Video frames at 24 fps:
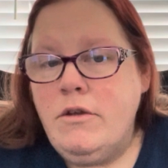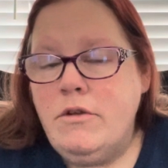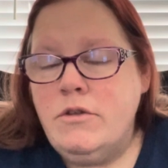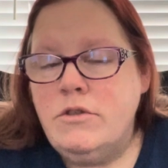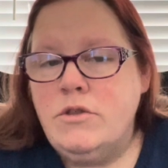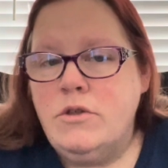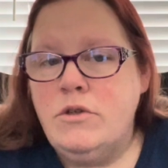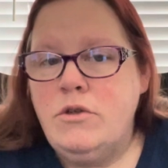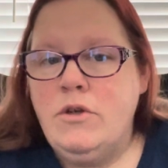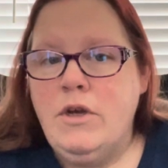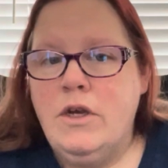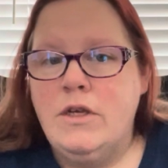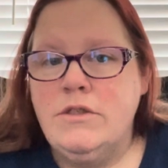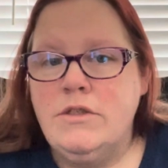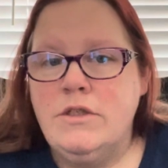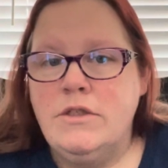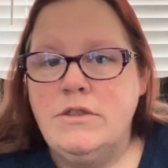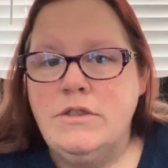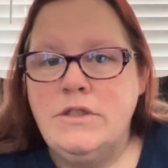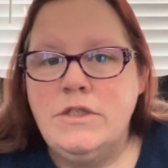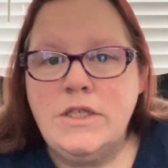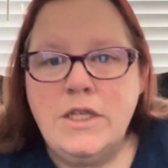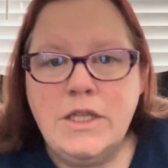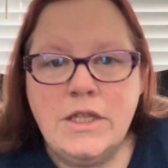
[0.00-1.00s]
so you guys could
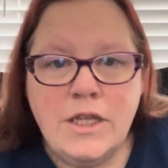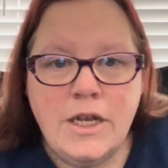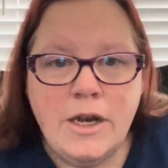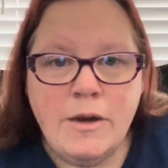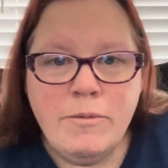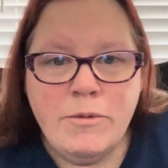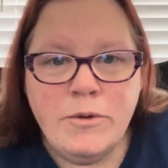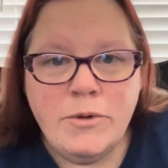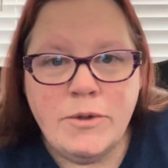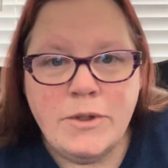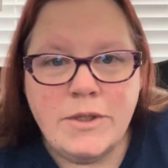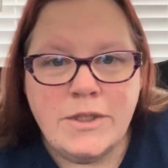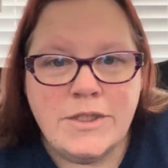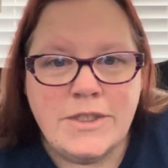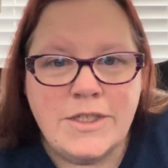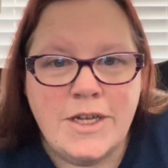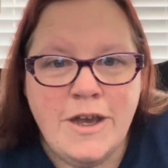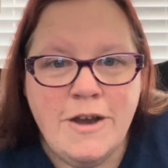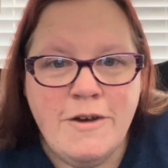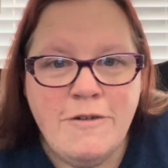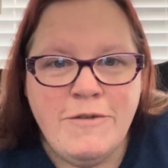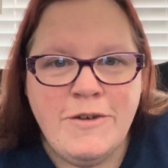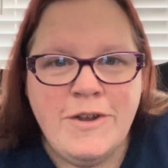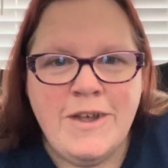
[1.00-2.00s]
see that I'm doing
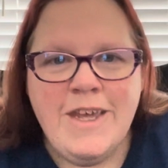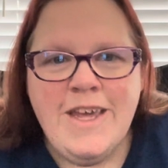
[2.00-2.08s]
stuff.